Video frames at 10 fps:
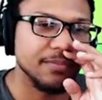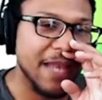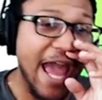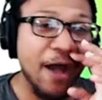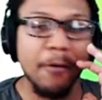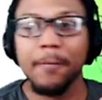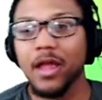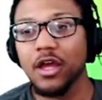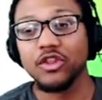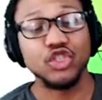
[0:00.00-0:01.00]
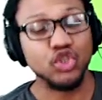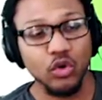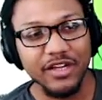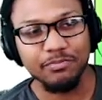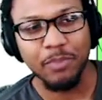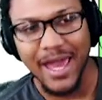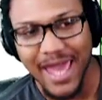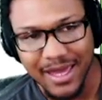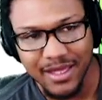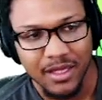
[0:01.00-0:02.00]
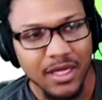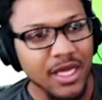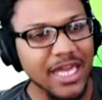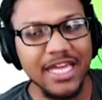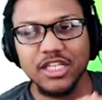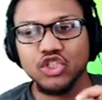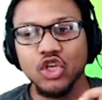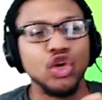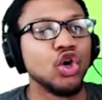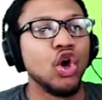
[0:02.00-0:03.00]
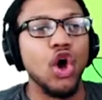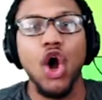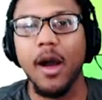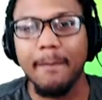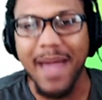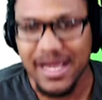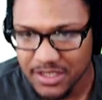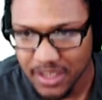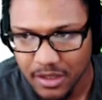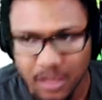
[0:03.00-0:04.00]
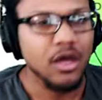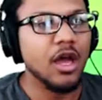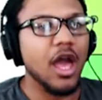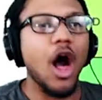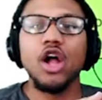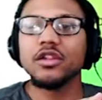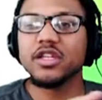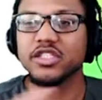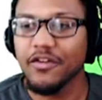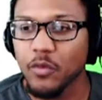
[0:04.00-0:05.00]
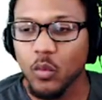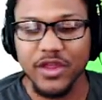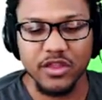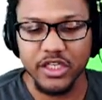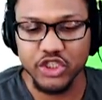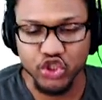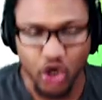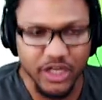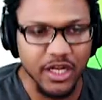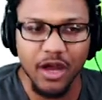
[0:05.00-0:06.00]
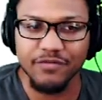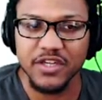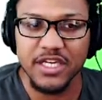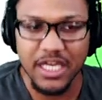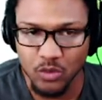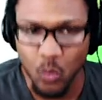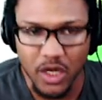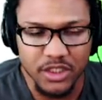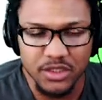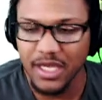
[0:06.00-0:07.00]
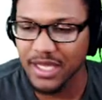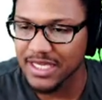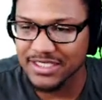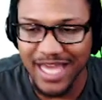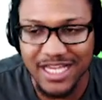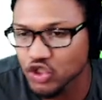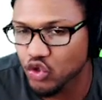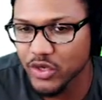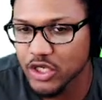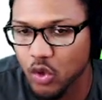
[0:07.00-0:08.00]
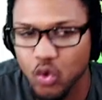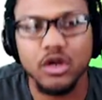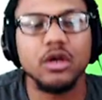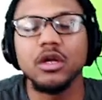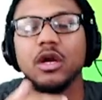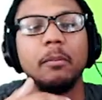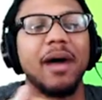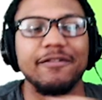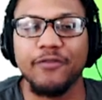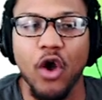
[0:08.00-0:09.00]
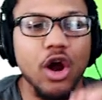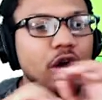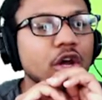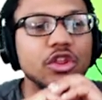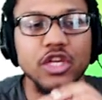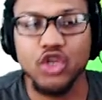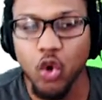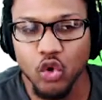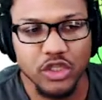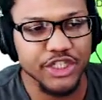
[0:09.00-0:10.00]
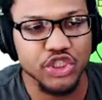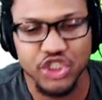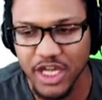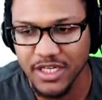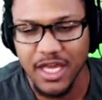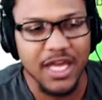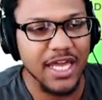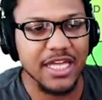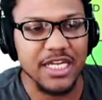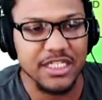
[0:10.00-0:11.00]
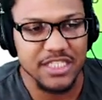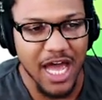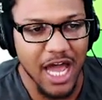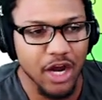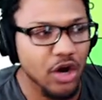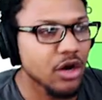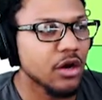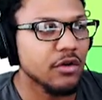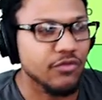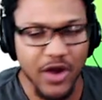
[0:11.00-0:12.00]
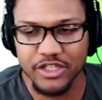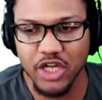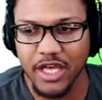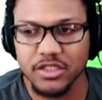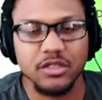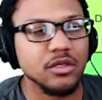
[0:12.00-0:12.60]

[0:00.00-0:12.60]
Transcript: Now, the story of Bayek is amazing. All the stuff with the starting of the Hidden Ones and the Assassin's Creed Order, by far the coolest shit in the entire franchise.